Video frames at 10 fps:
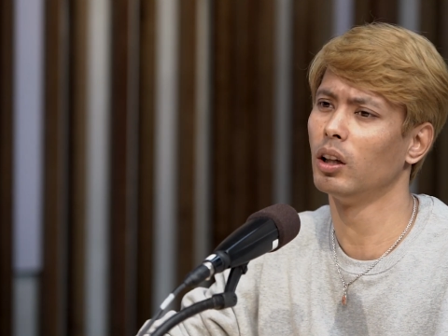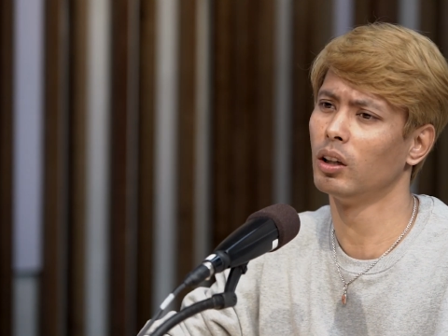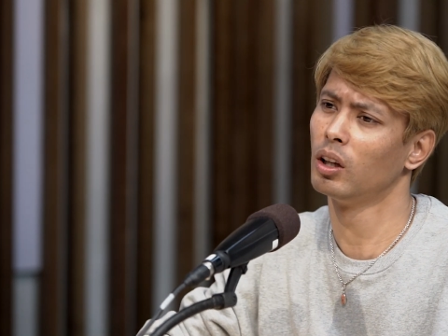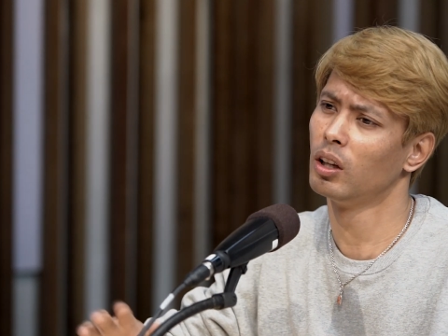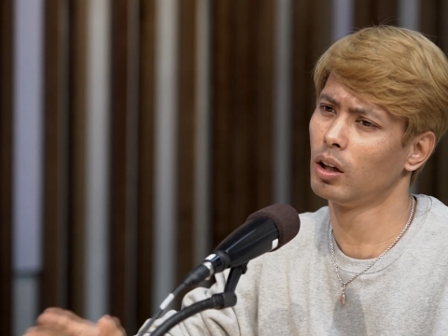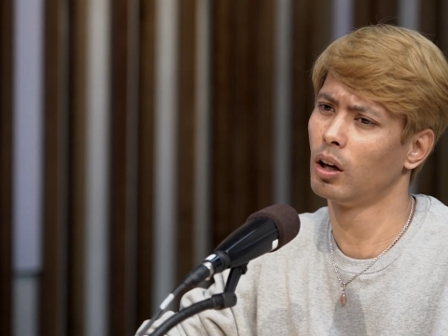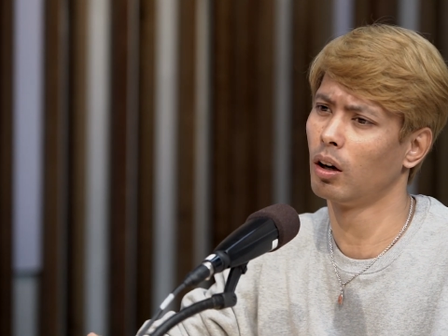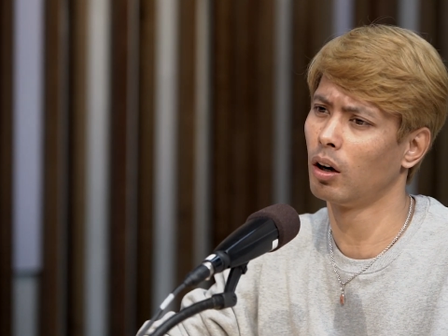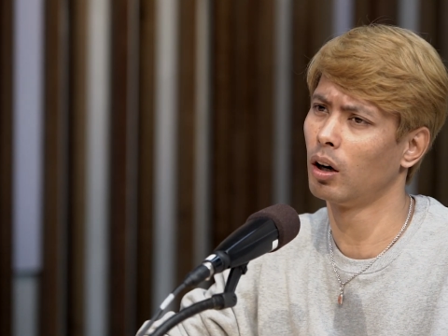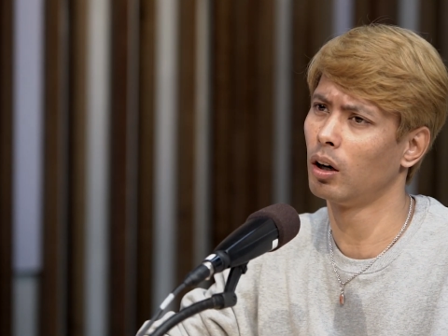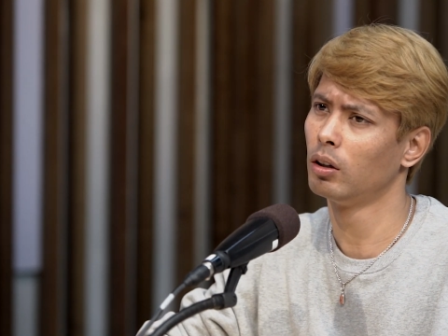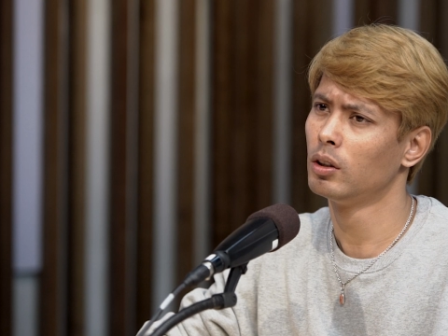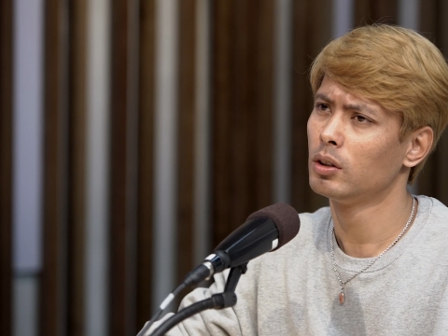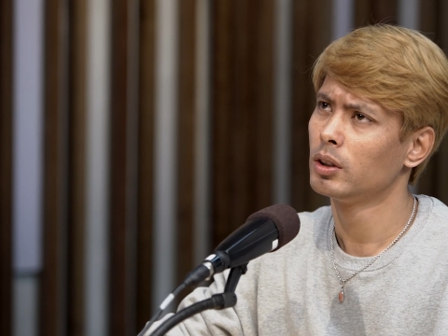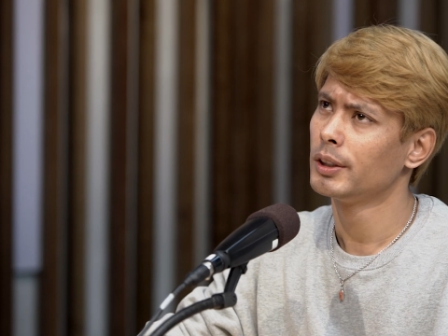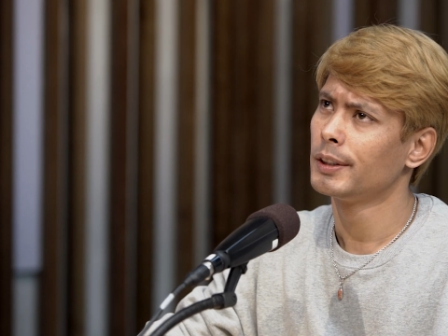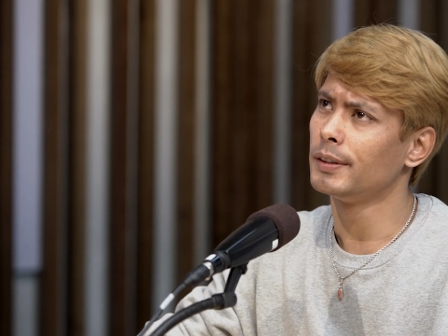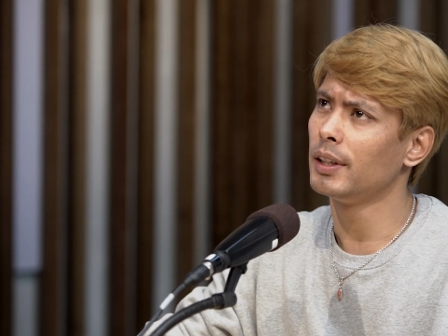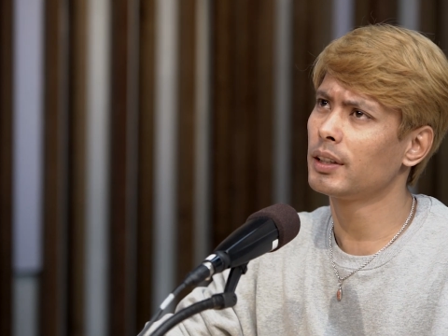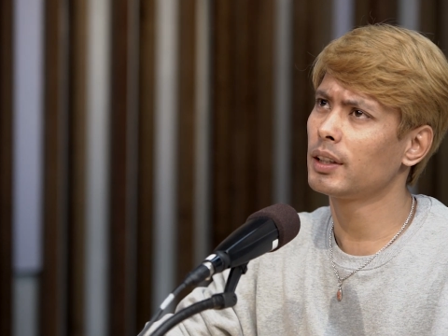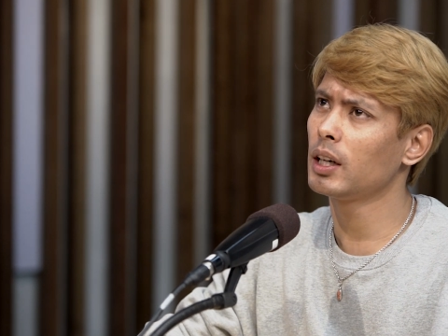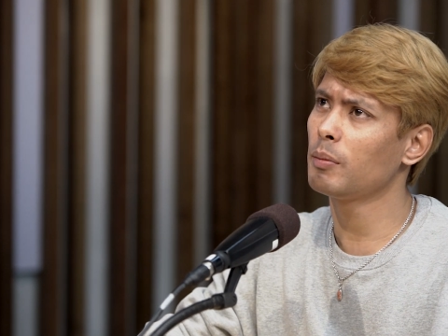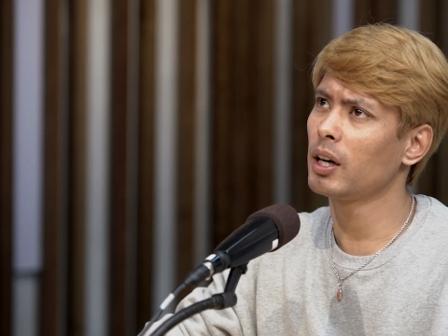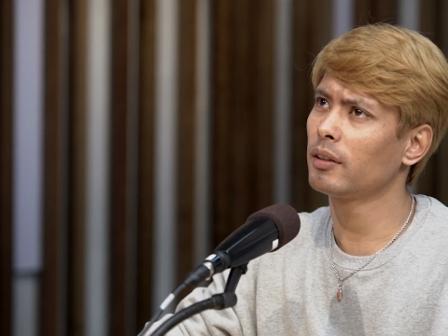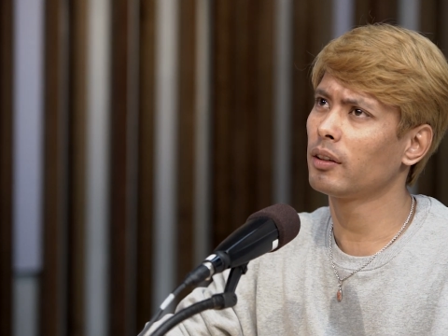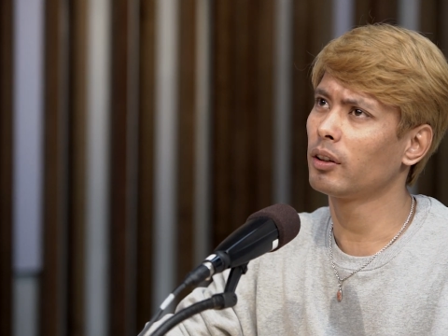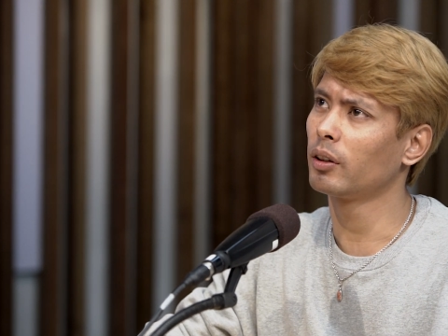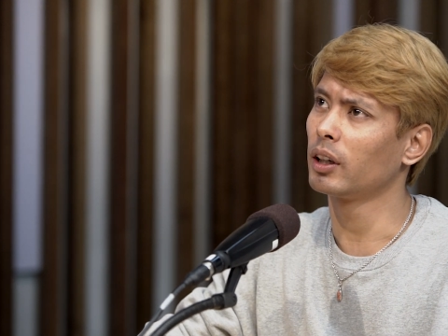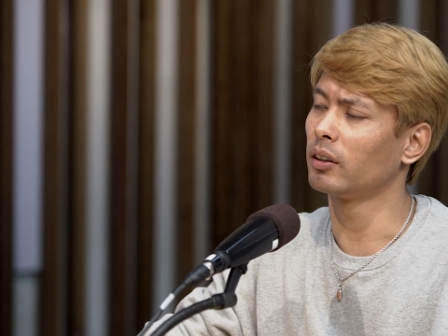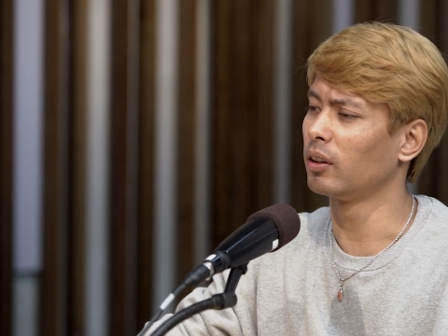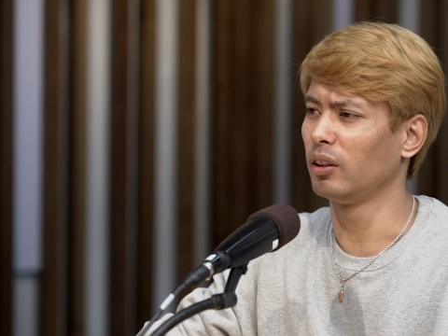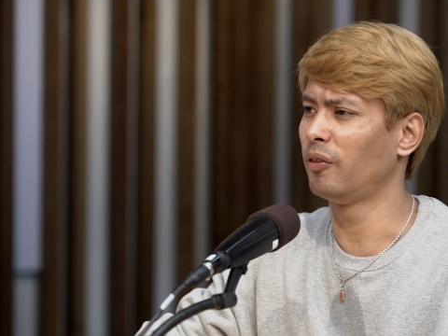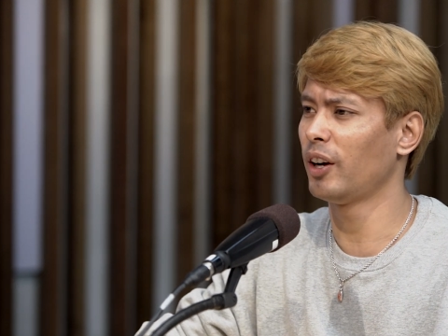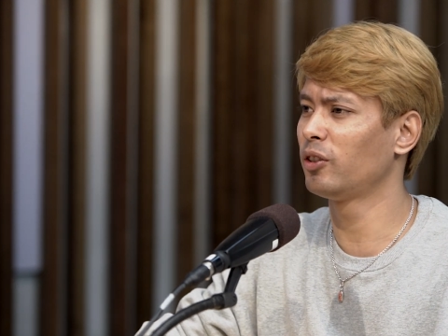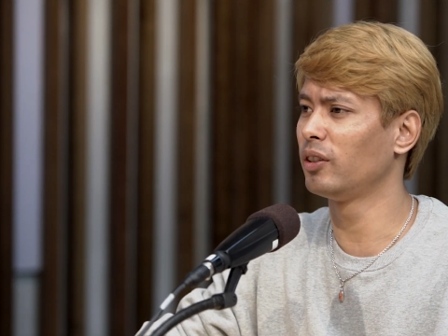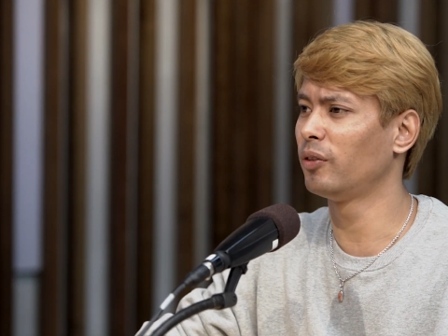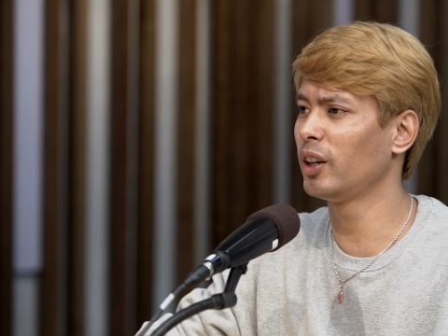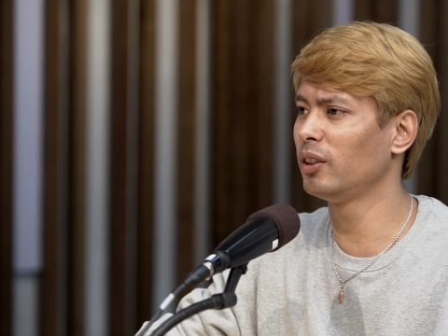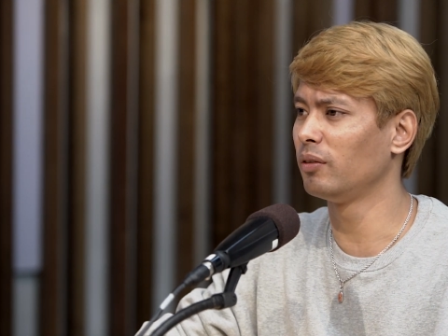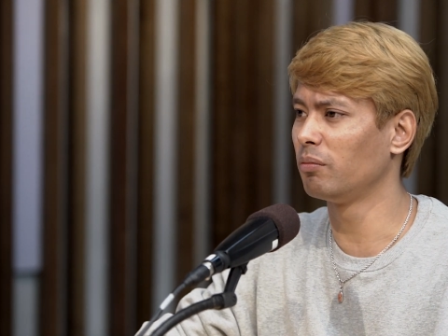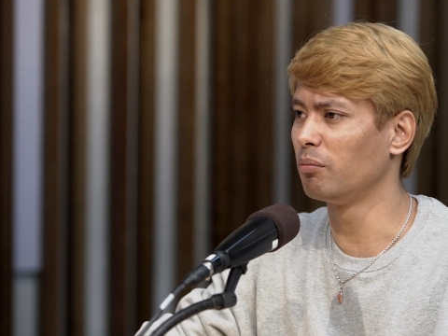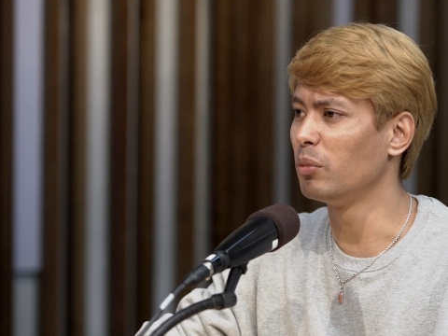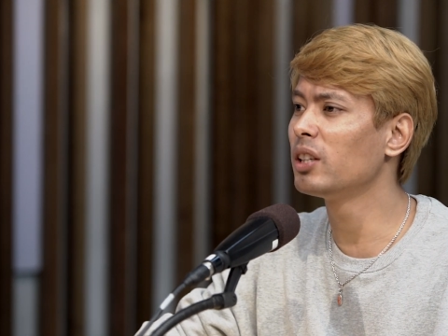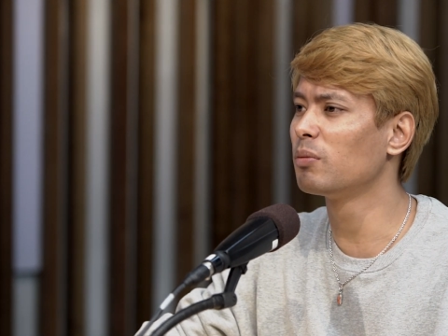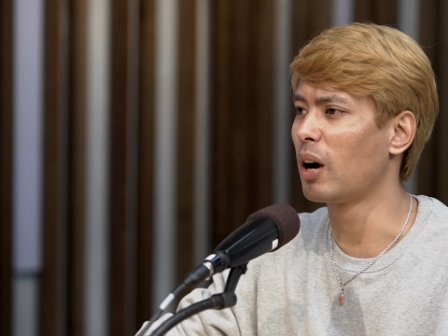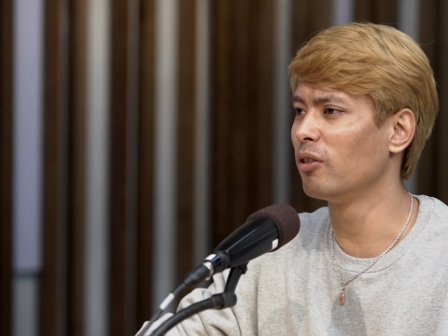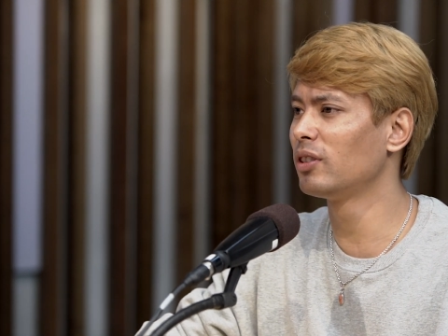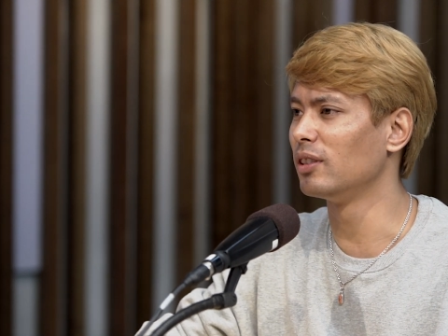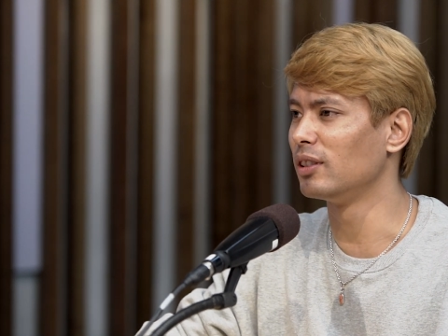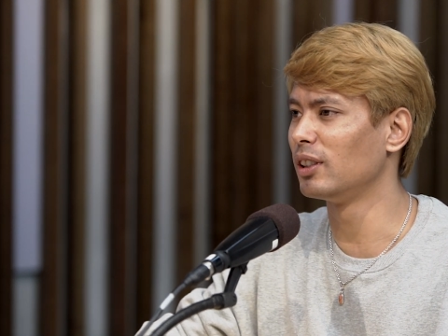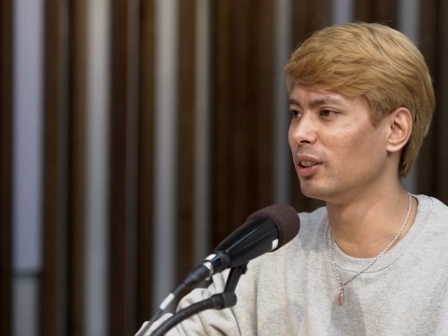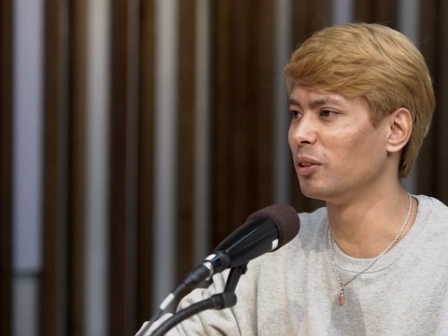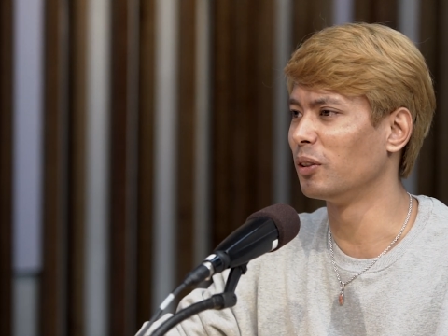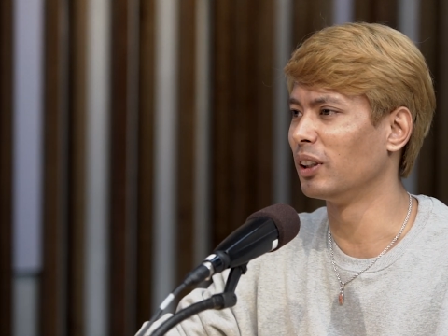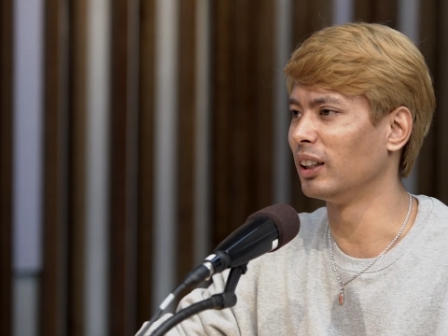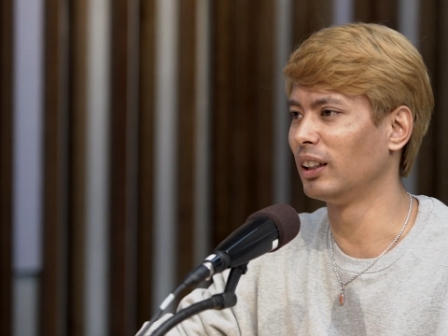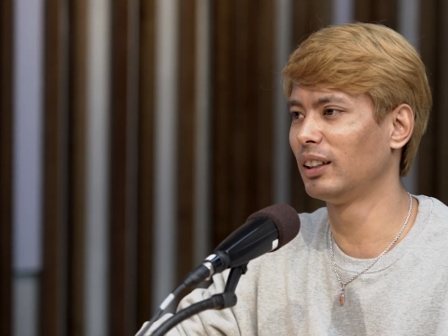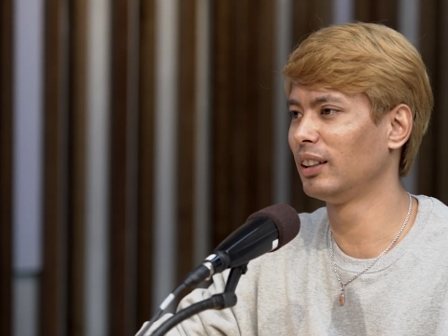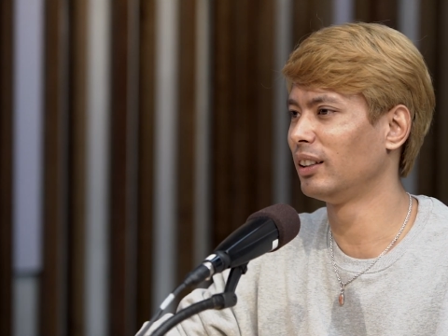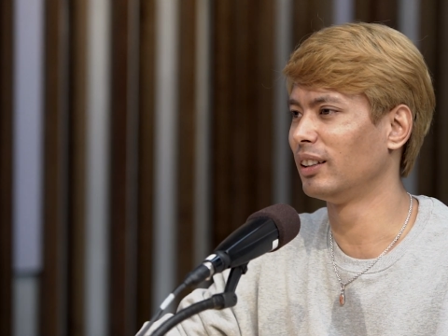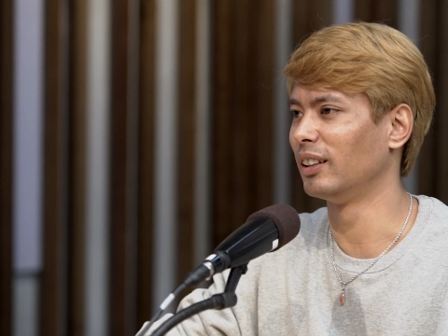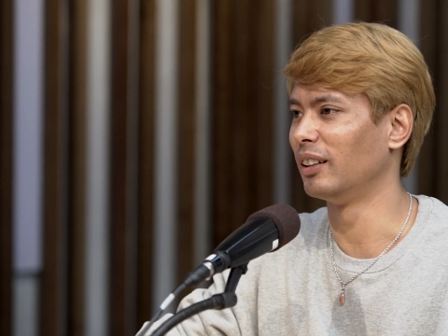And uh, this time I think you know like if I if I miss mountains then you know like mm.